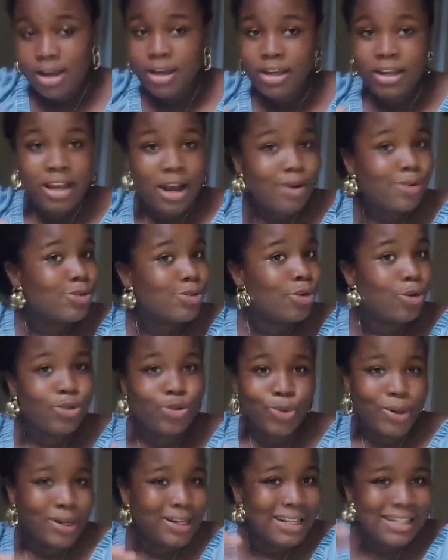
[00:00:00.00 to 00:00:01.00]
Girls don't
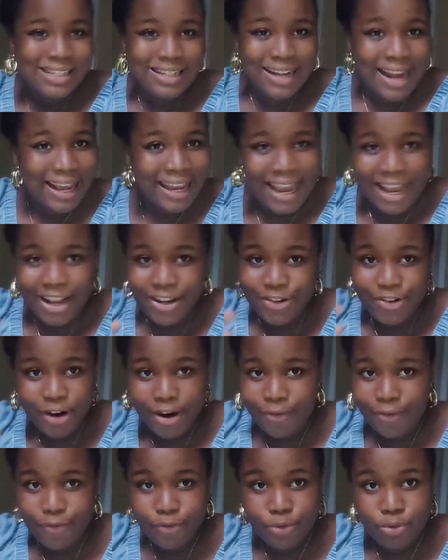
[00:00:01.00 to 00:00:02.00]
do anything like
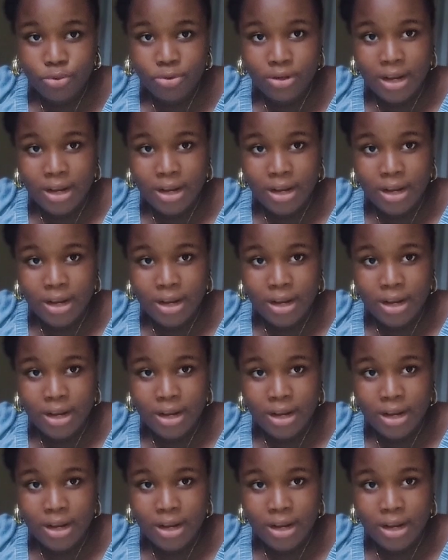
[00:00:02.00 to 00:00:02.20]
extra food.